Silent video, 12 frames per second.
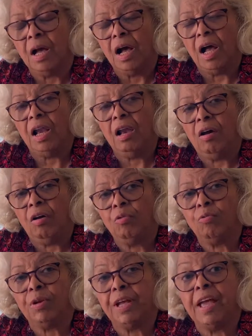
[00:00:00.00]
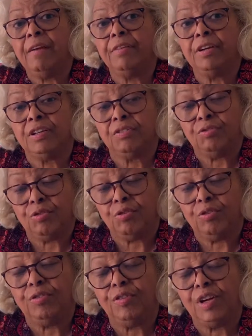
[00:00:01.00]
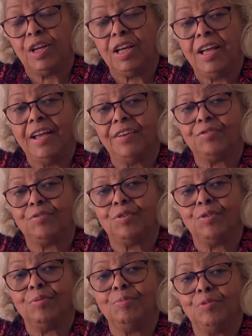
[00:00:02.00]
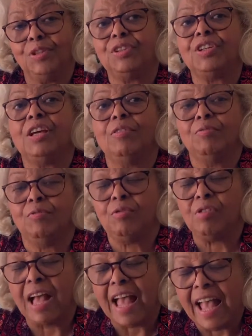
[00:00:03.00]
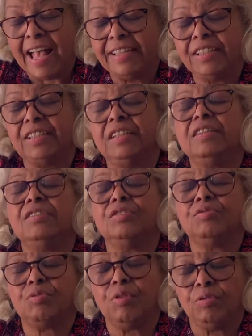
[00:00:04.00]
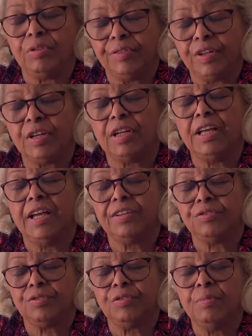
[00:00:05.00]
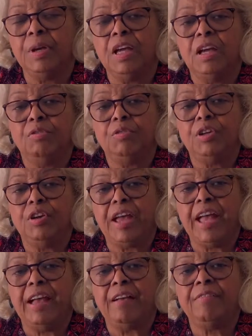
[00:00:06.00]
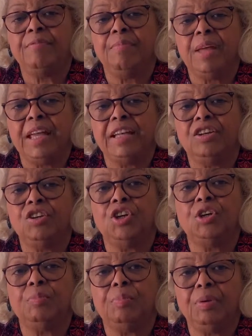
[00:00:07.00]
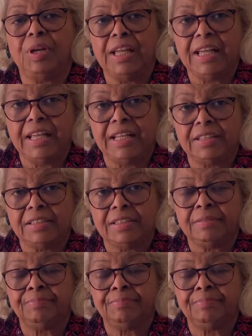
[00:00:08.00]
along with having control of your classroom, which will add to the control of your classroom when you have made good plans.